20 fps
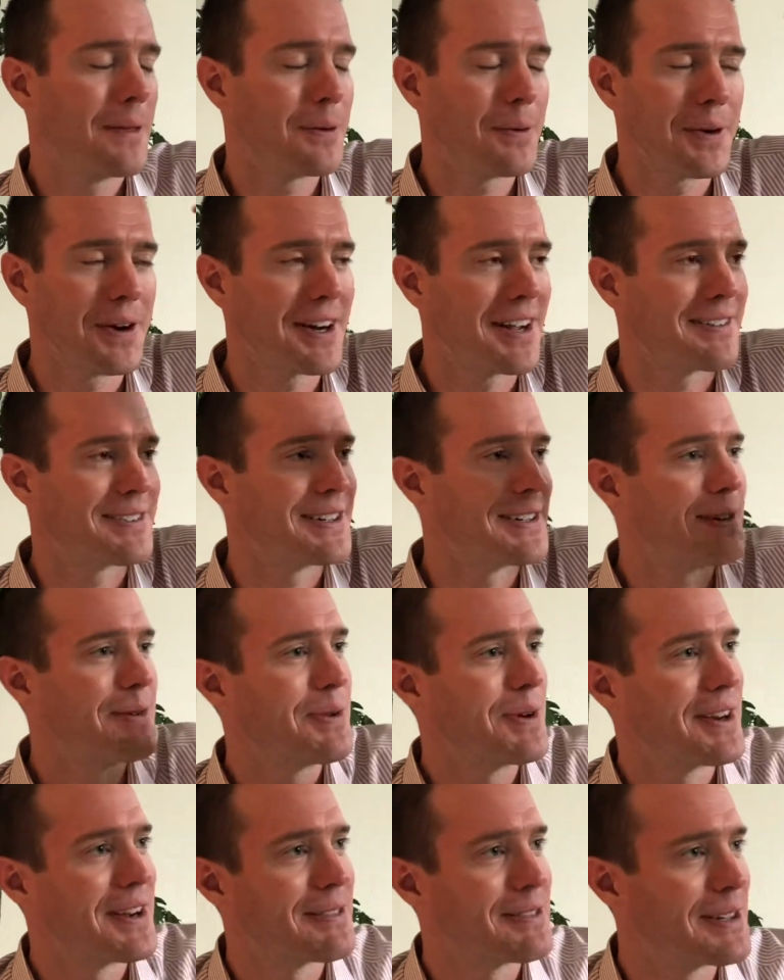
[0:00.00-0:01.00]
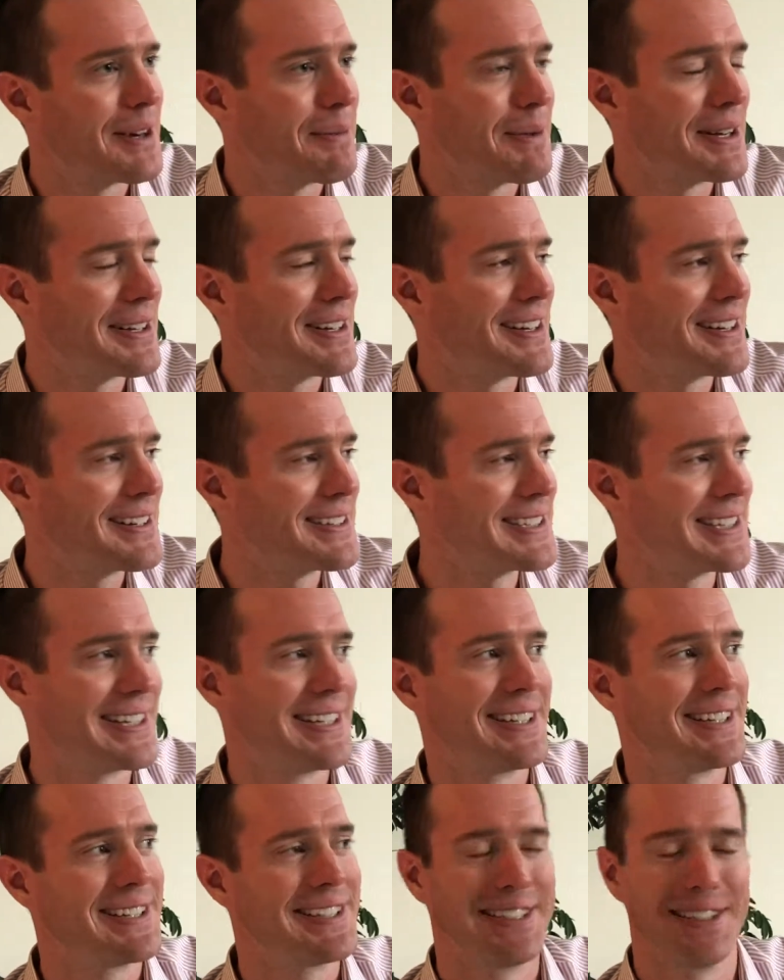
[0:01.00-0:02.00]
Whatever. I mean, you know,
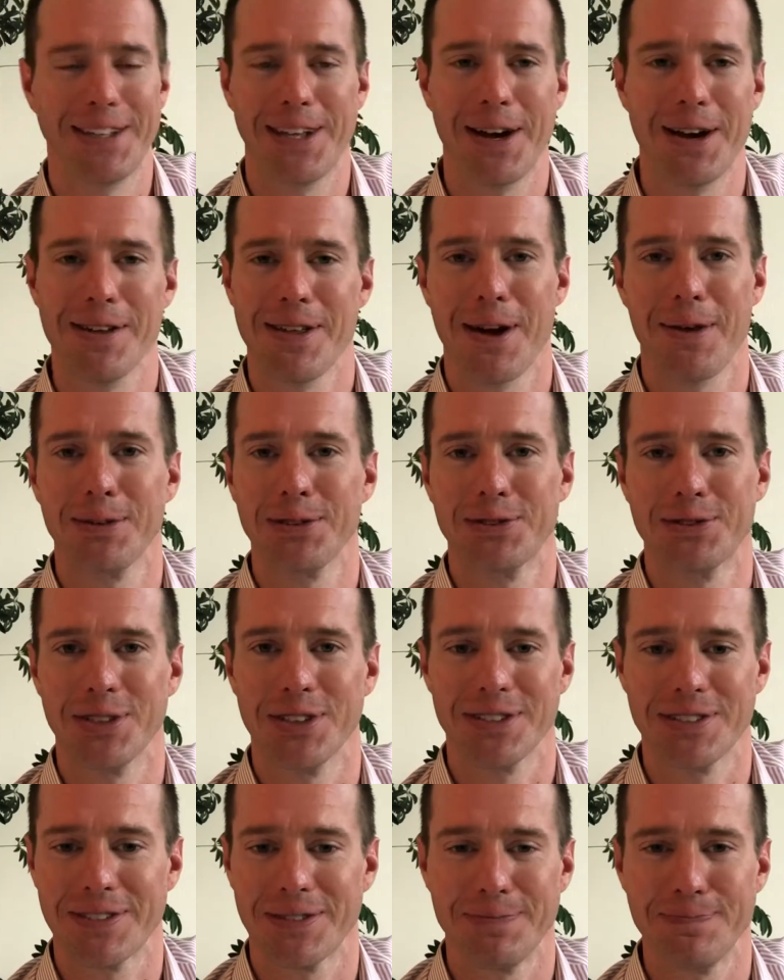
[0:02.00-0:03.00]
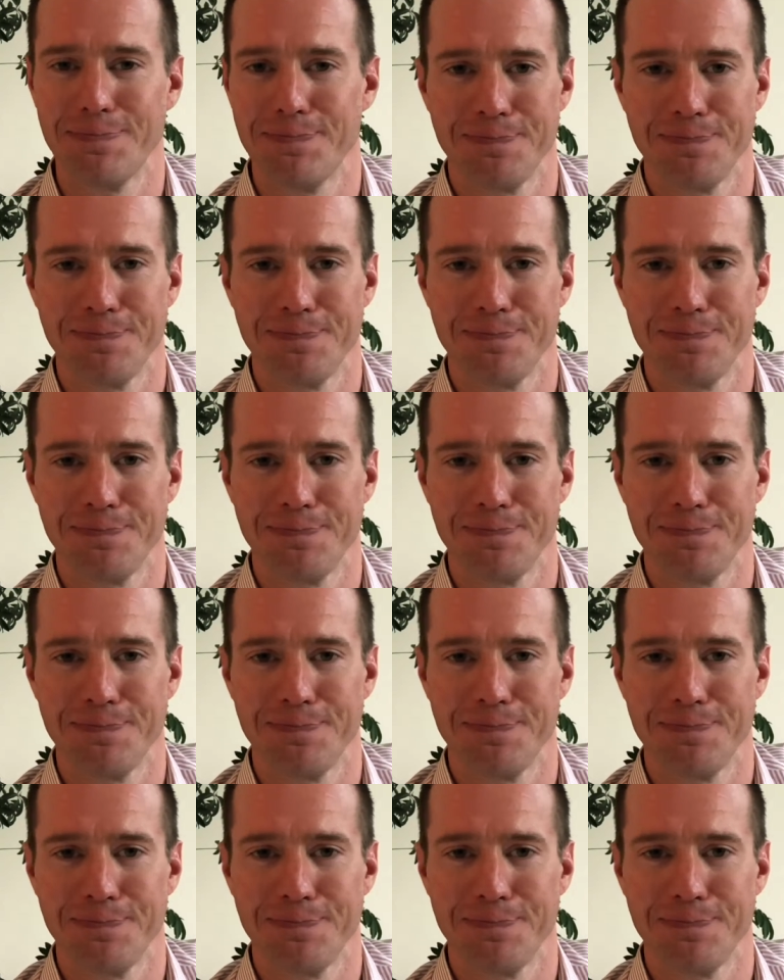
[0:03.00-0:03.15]
that was just